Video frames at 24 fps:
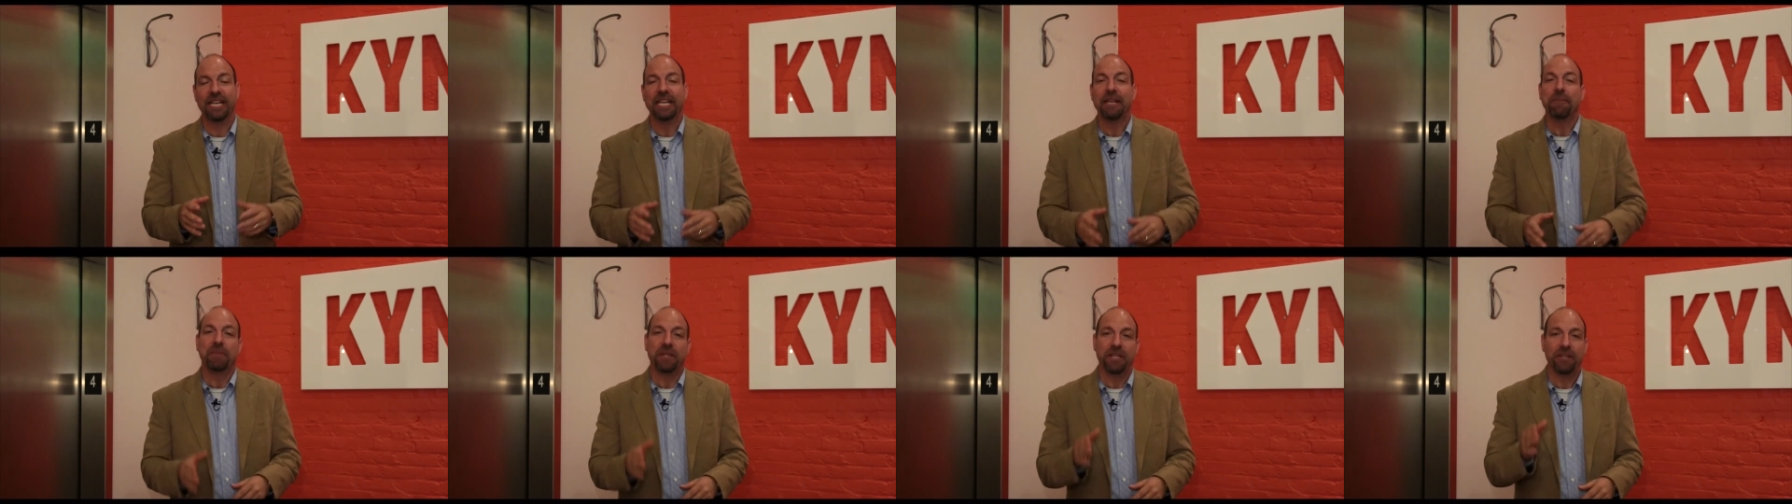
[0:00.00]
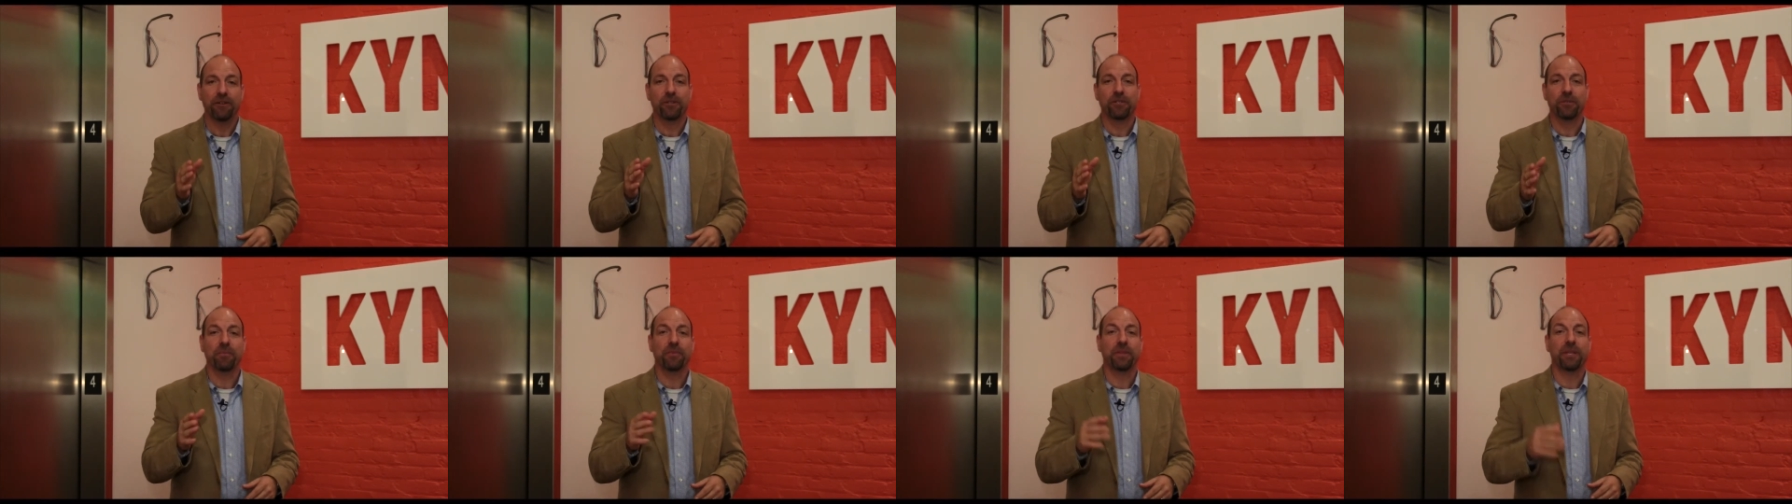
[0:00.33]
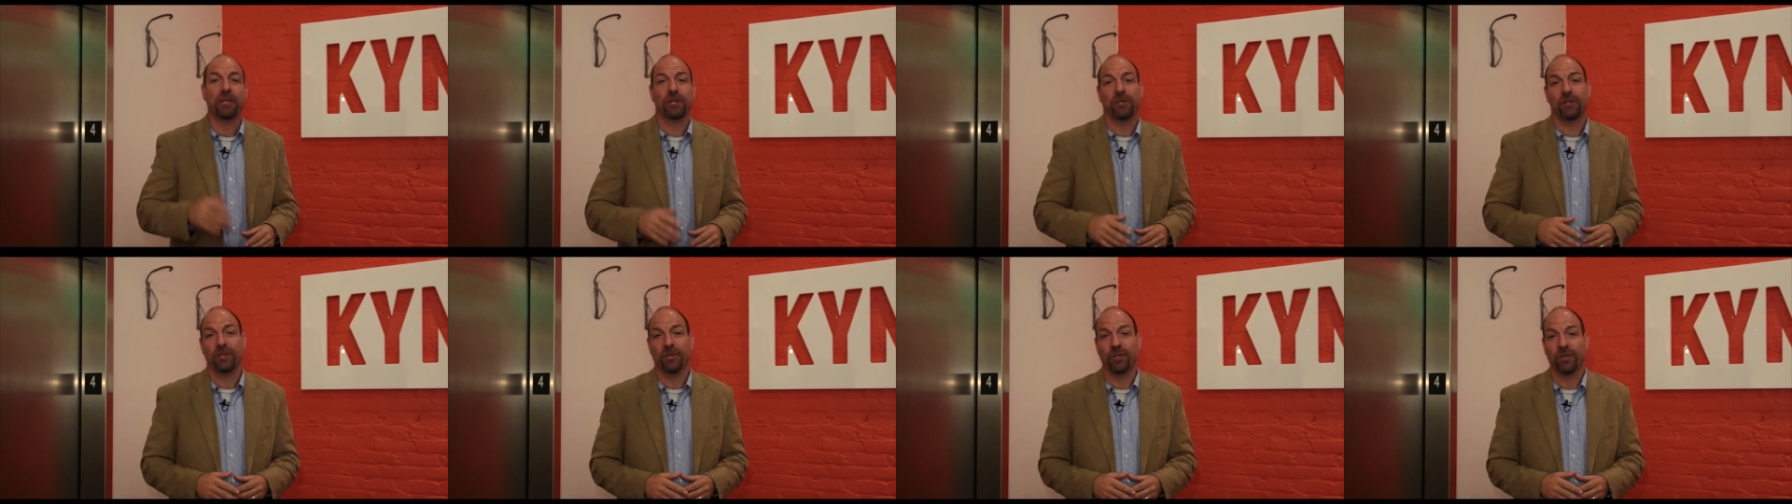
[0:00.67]
And here's some
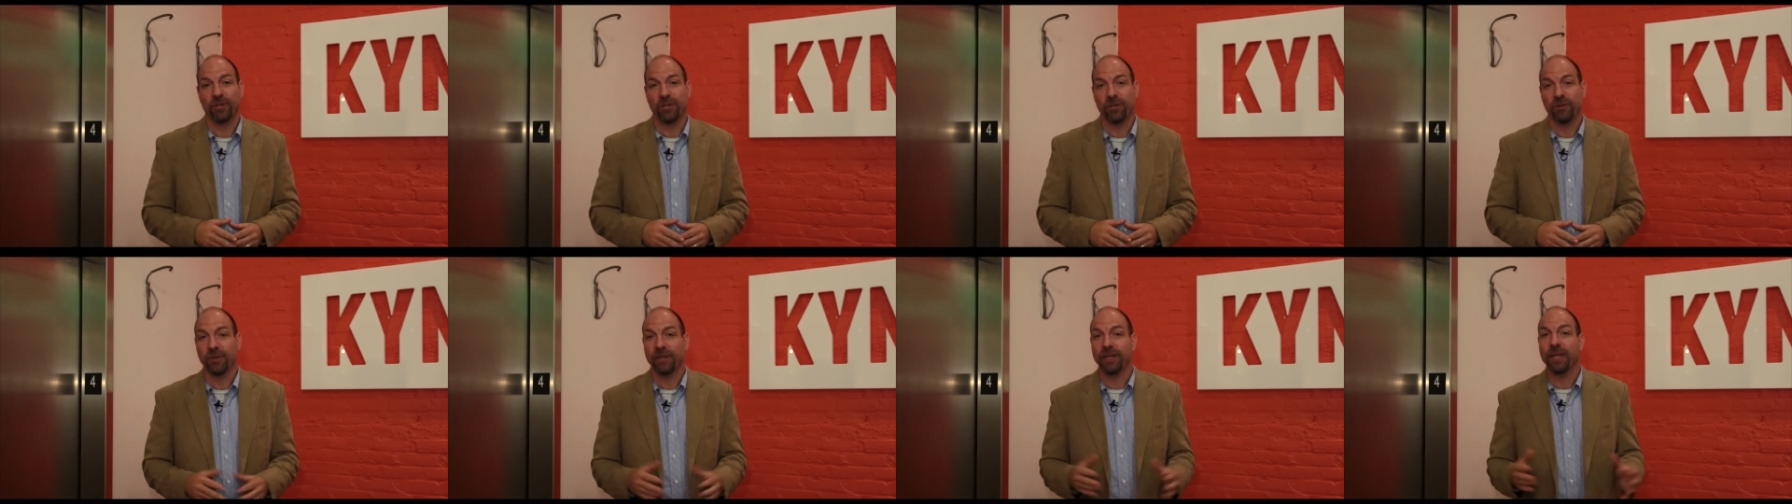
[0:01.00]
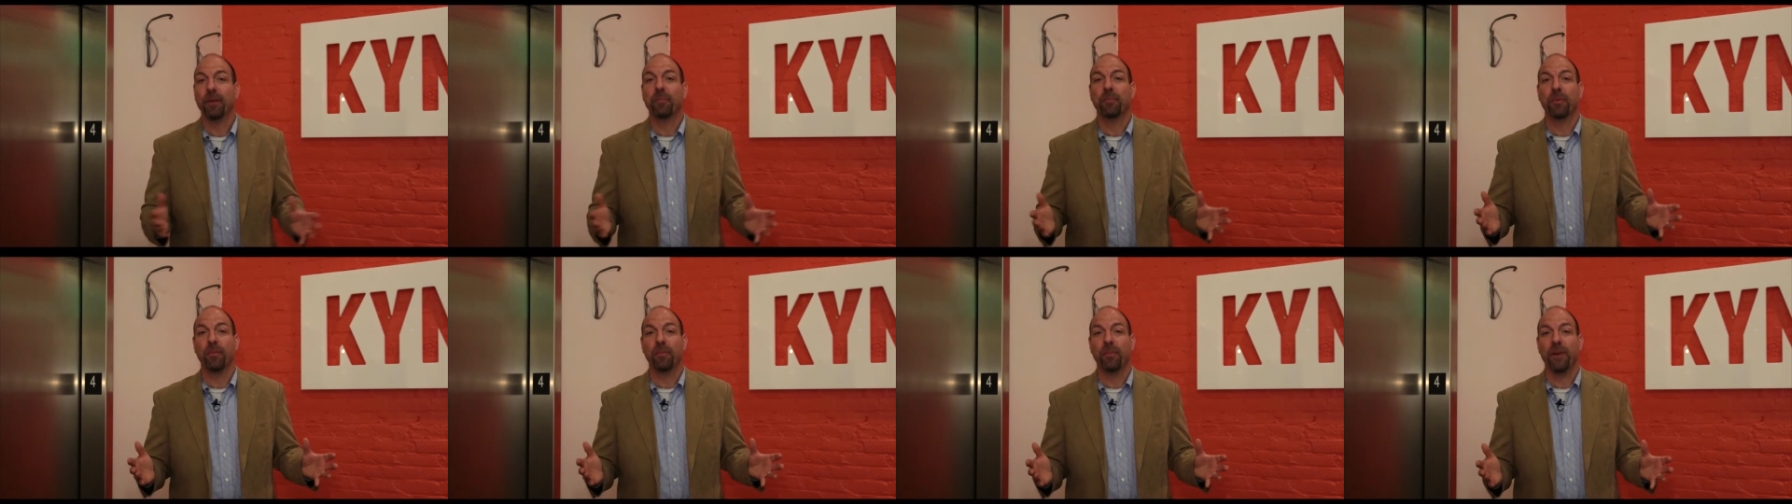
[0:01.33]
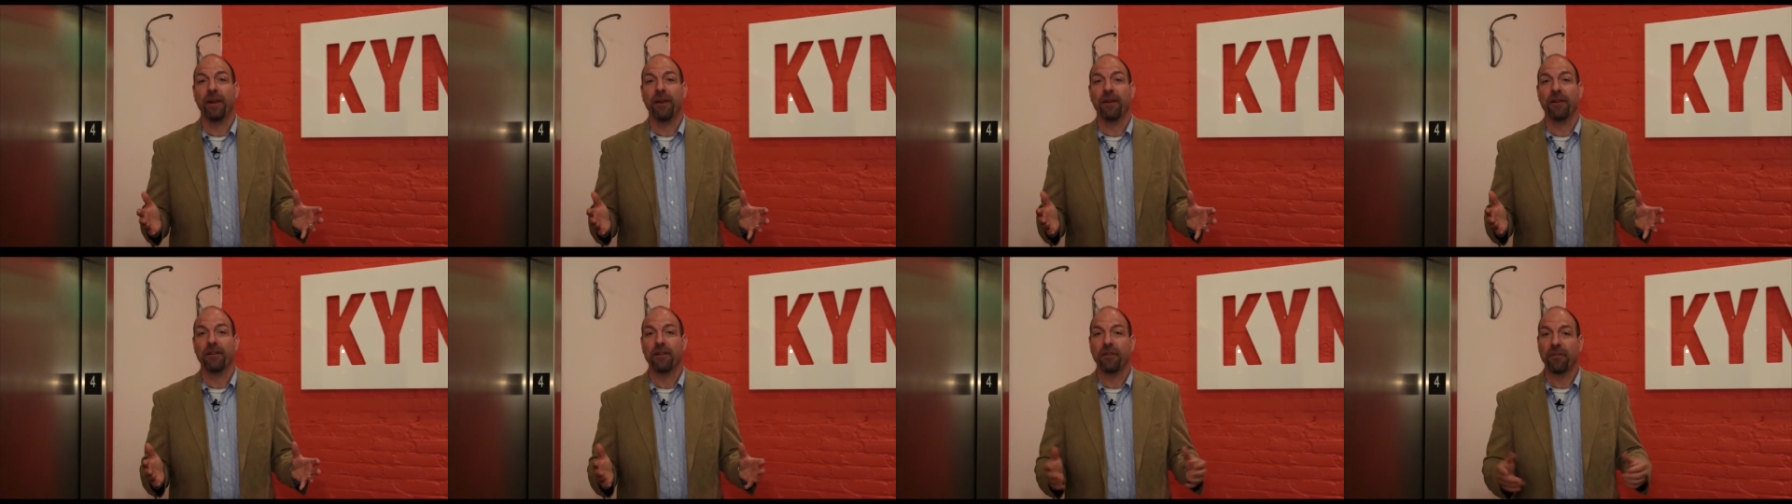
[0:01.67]
things you can do to get
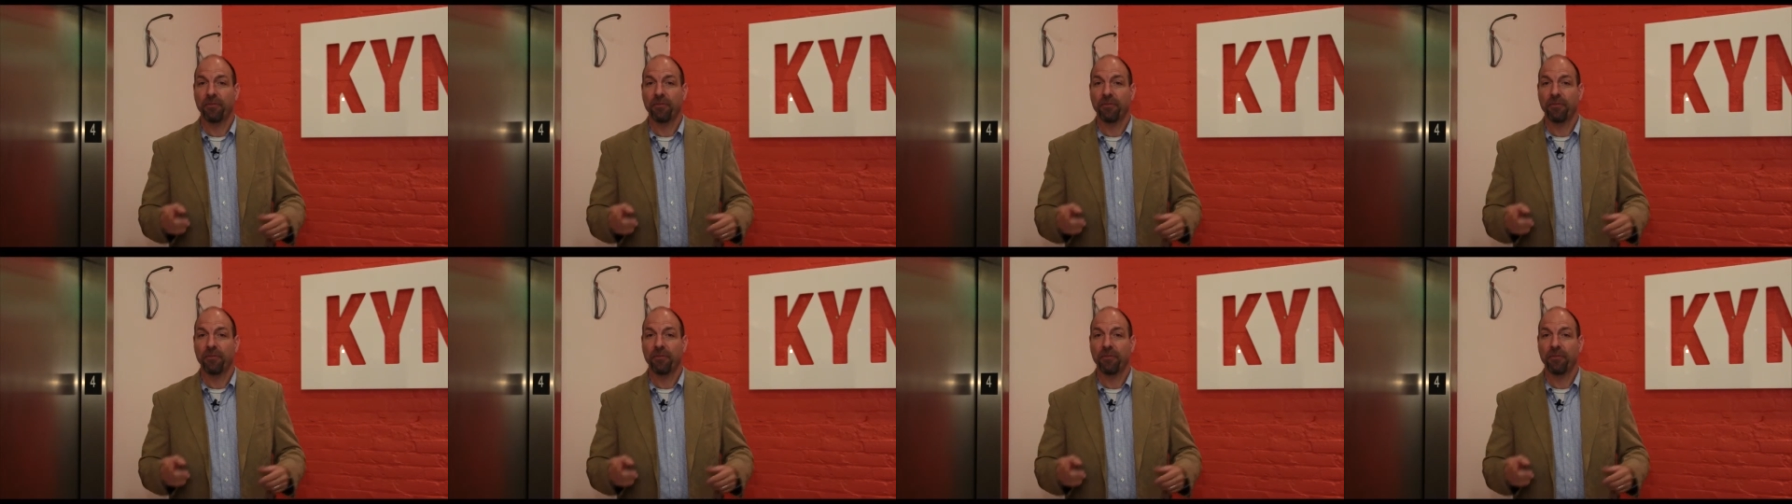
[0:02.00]
prepared